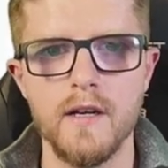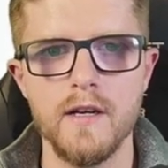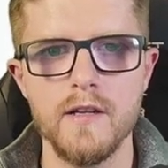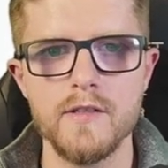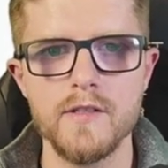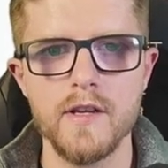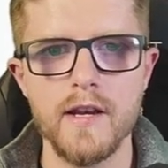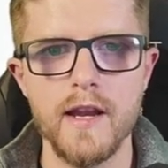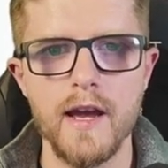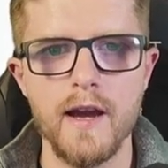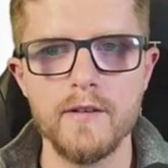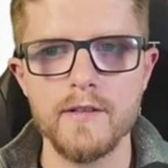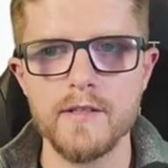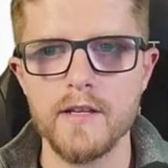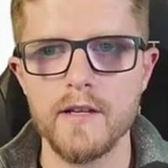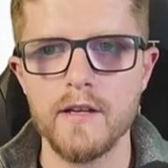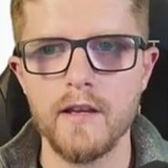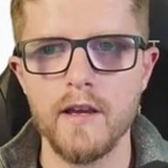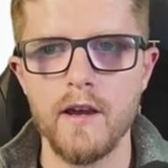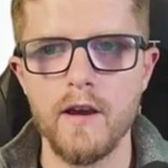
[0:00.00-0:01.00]
So now it's
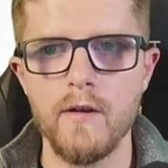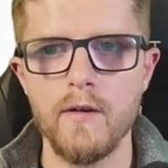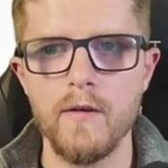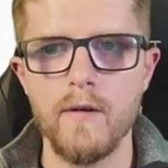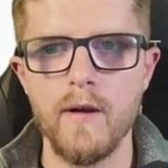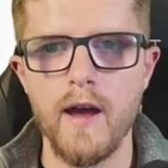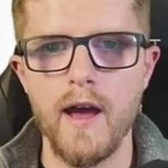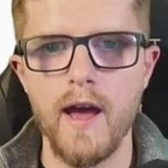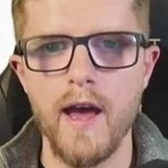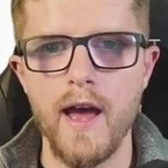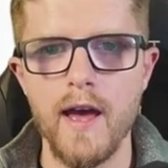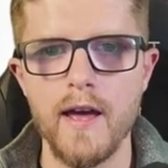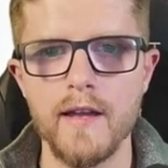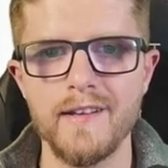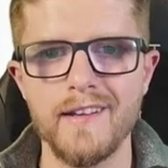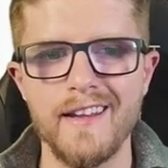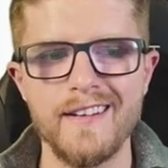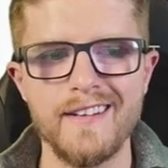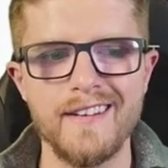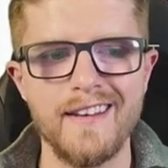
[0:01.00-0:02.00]
going to go
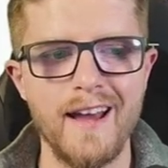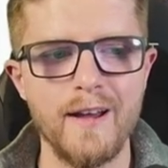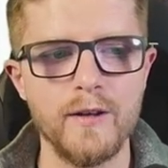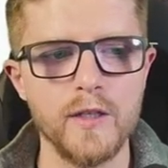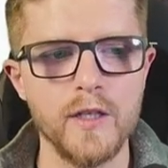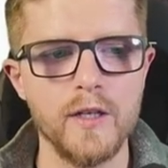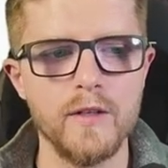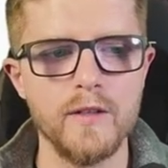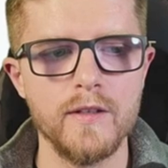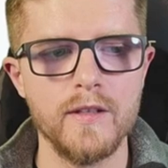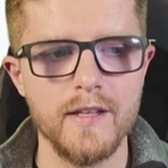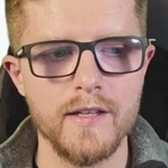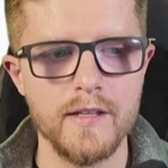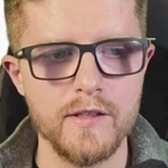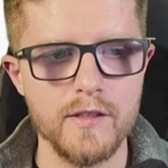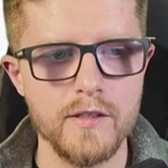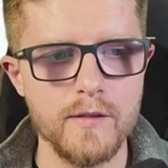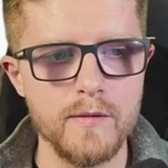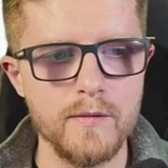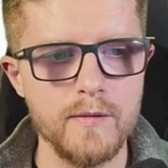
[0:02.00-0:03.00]
ahead and download the
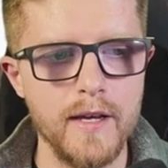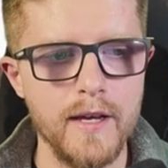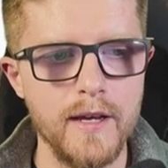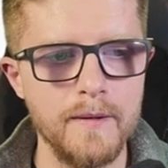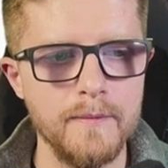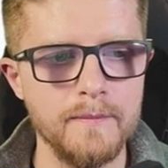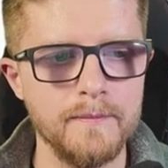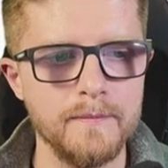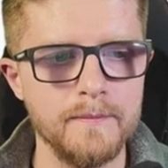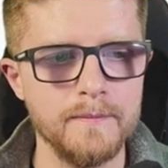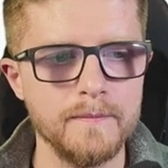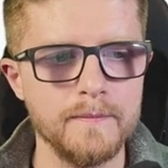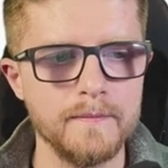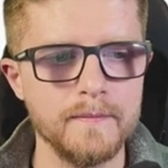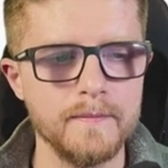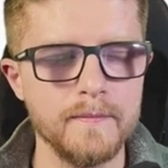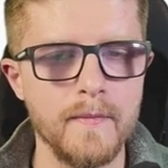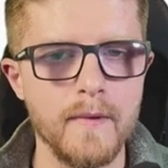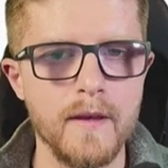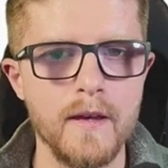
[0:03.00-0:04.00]
installer.
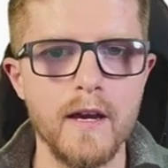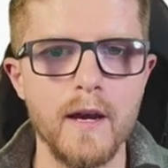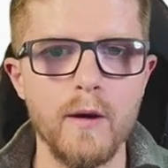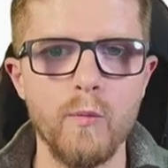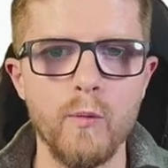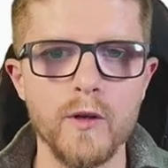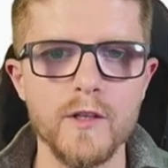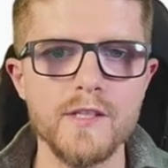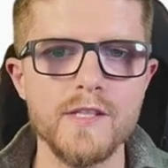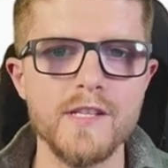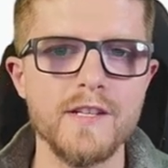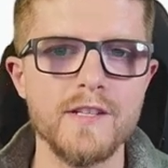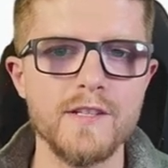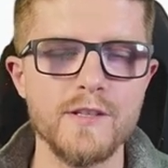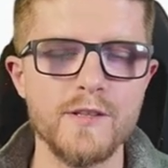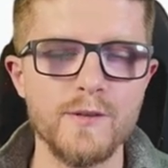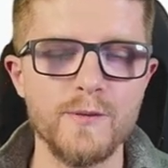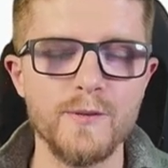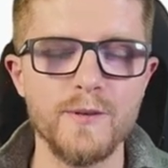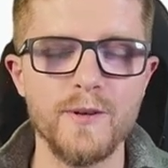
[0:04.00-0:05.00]
And once the
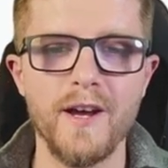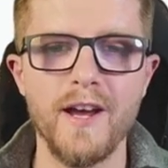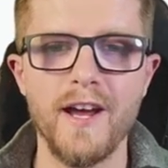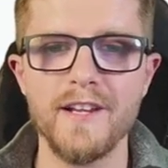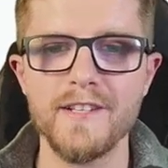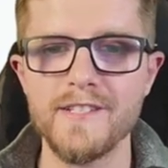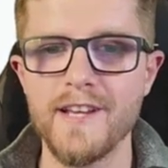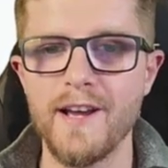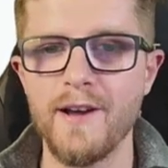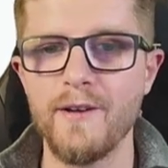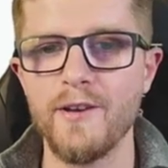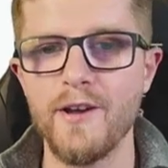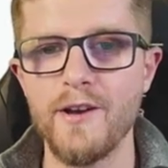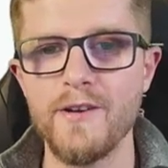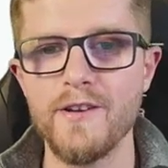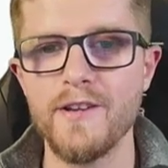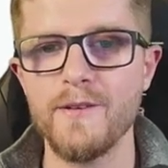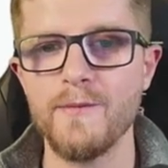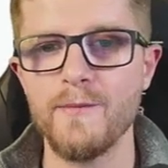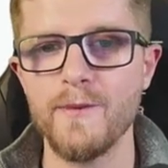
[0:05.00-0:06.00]
installer has
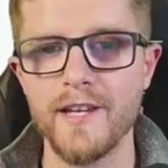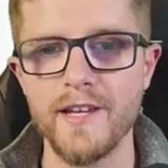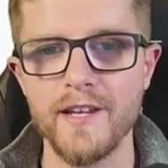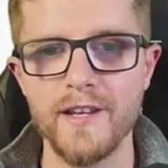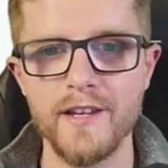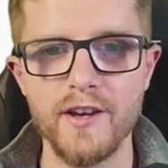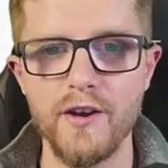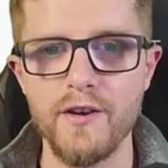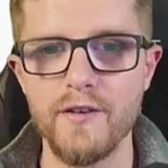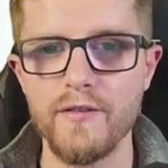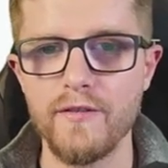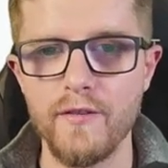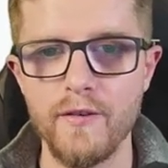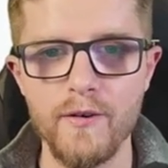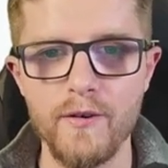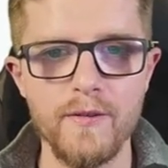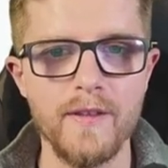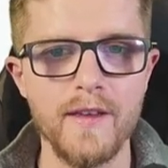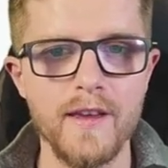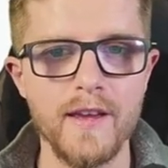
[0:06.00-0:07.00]
downloaded, we can go
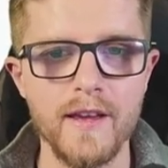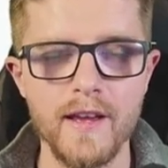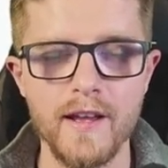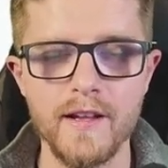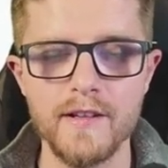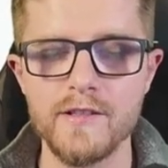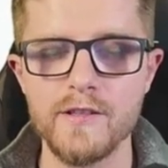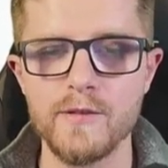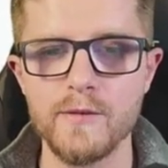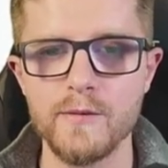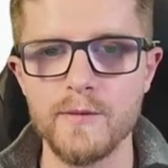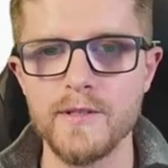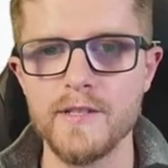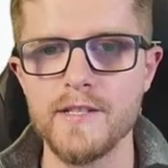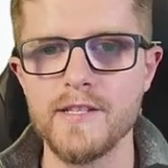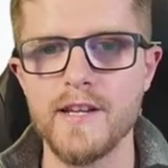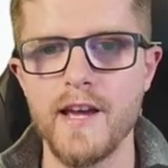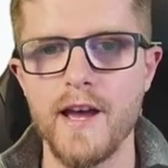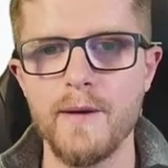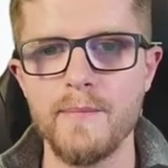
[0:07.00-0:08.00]
through the installer
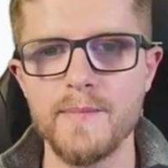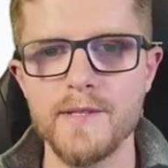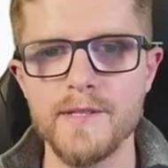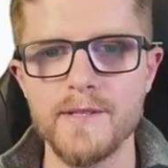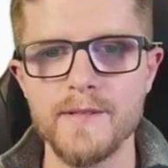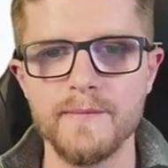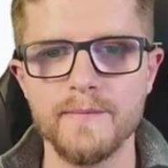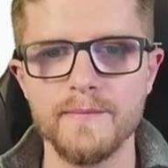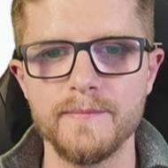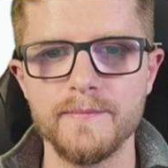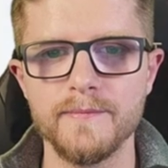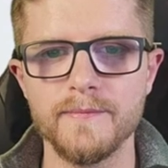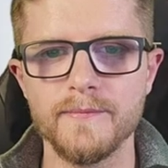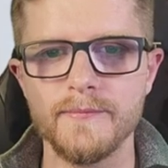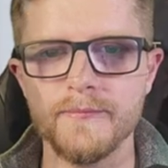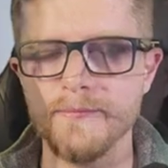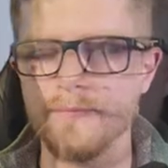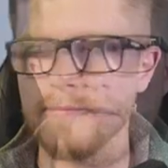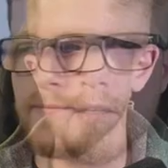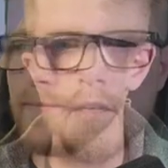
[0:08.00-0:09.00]
steps.
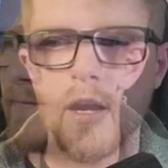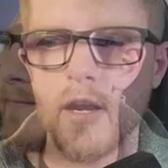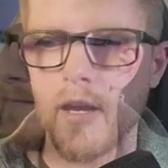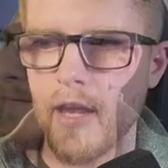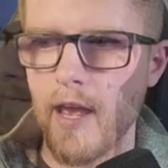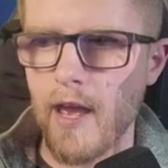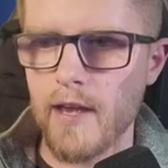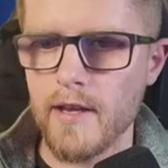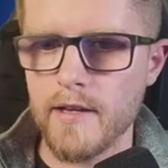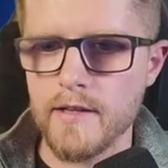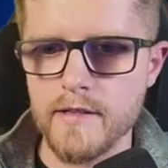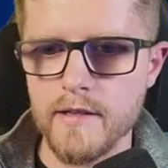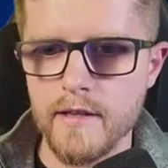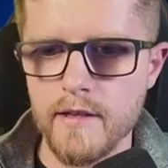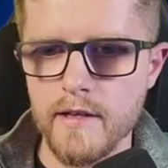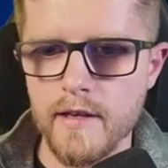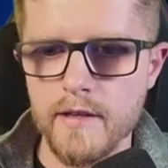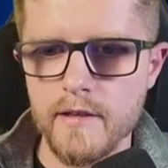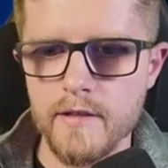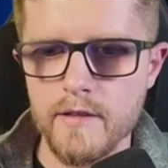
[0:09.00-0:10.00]
Okay, so
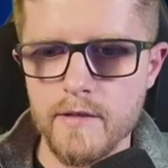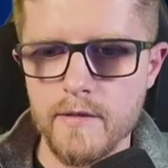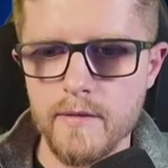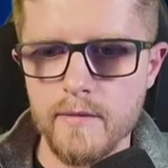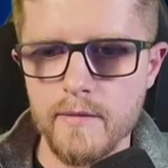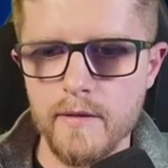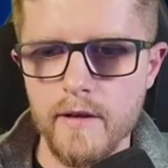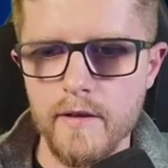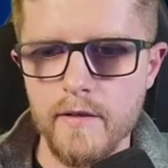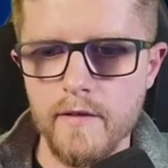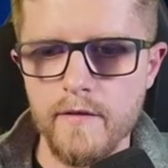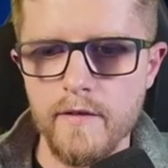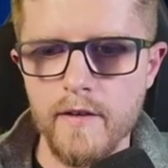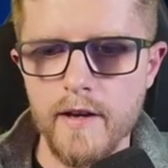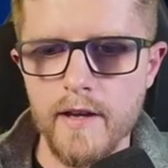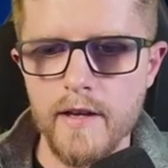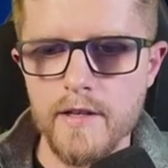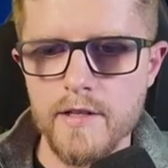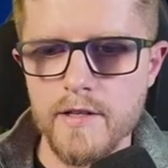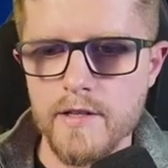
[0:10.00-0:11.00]
the installer
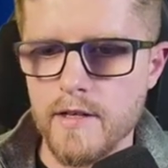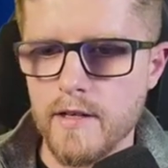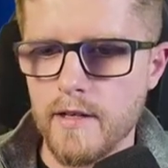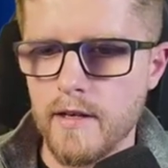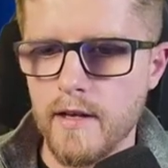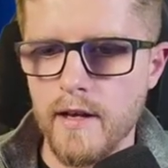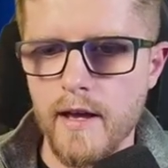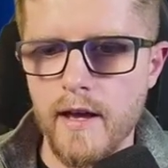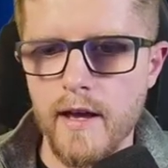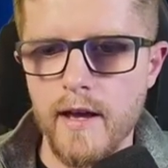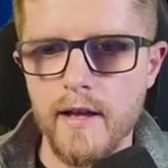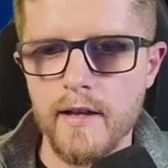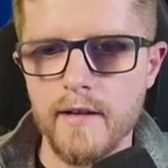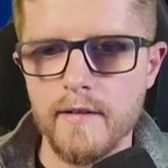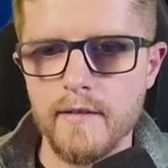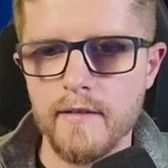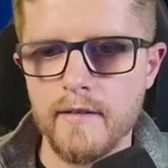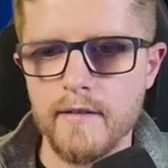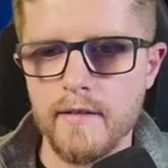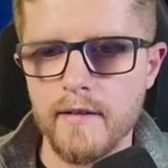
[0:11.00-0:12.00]
finished
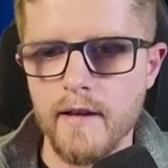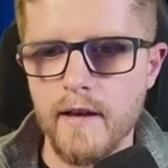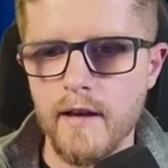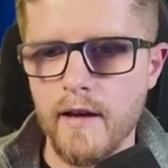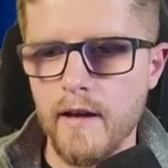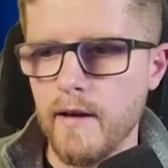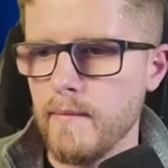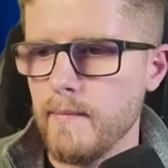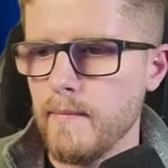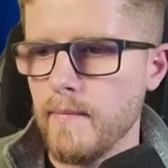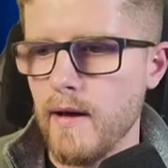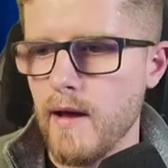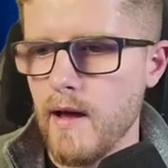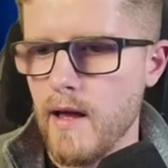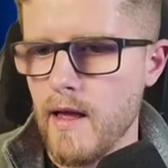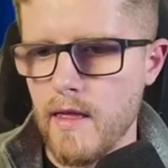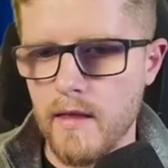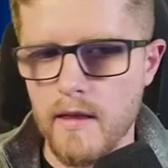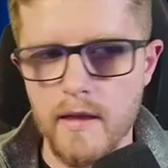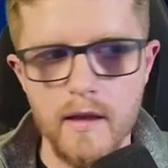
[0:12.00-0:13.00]
and
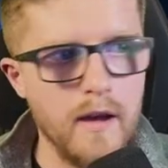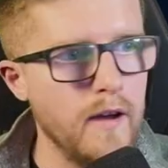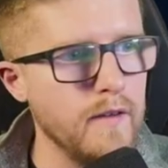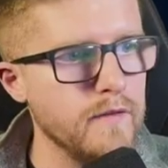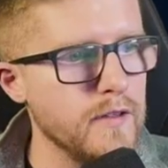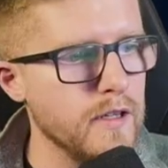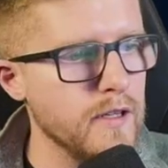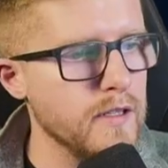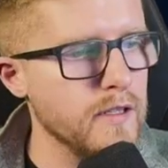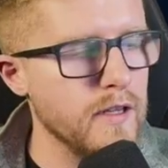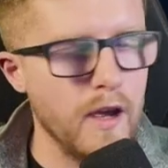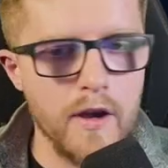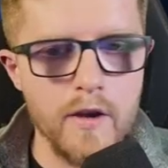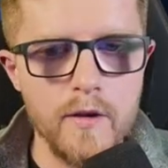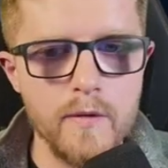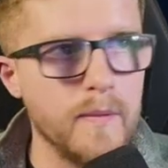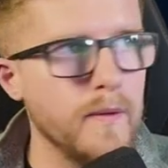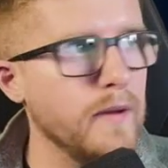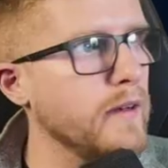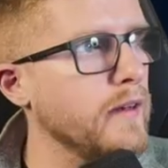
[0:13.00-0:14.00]
I've just
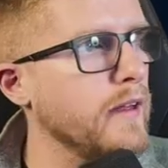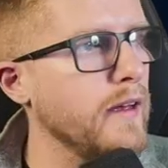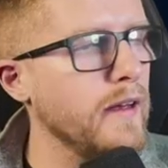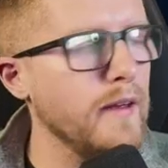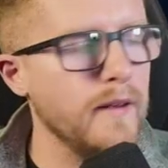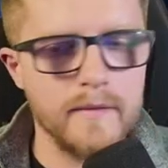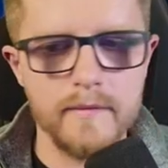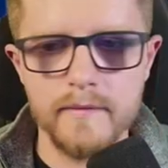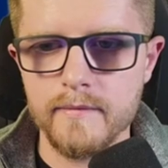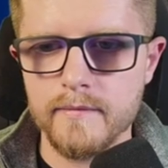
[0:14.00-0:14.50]
opened it.